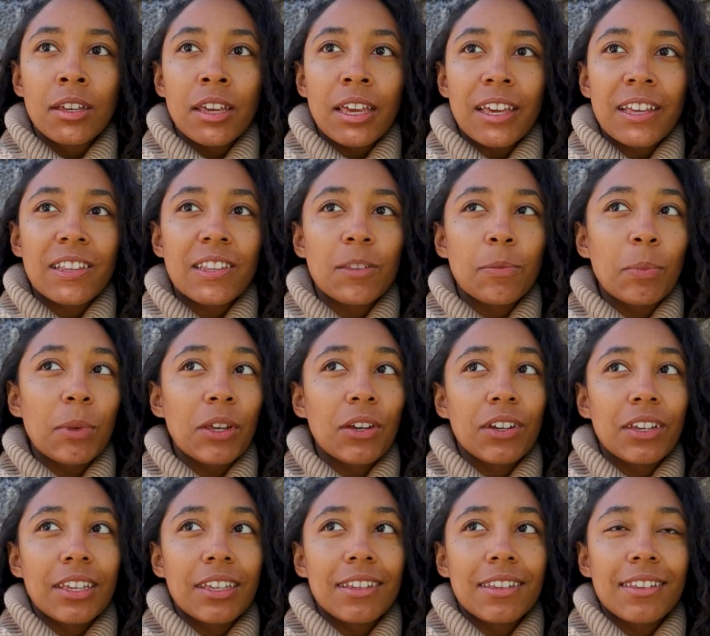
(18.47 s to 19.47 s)

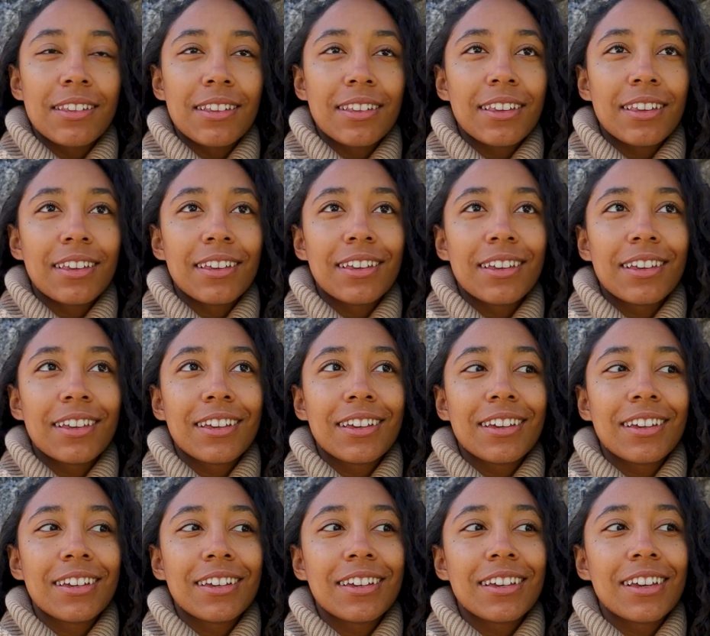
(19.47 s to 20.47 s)

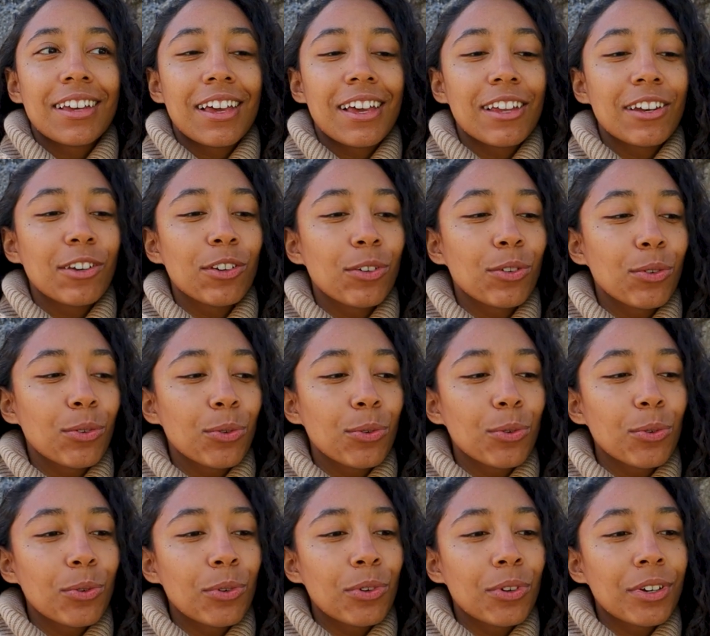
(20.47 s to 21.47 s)
experiencing a
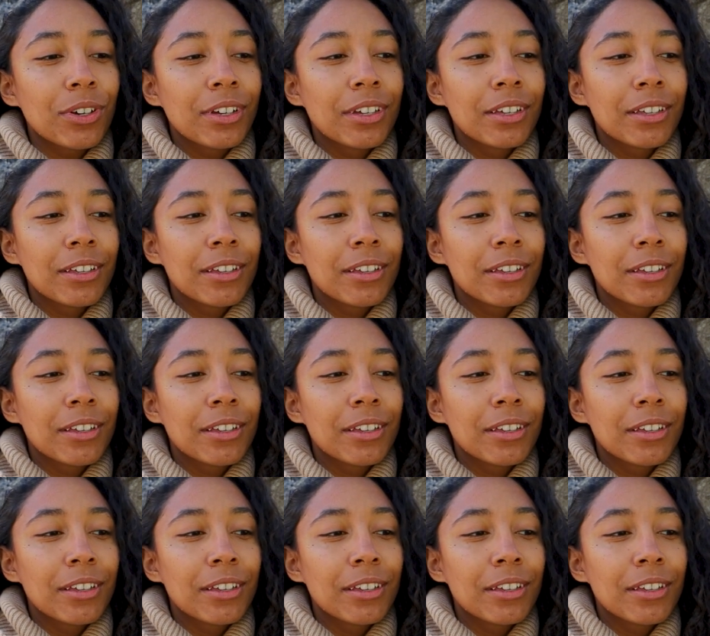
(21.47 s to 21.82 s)
new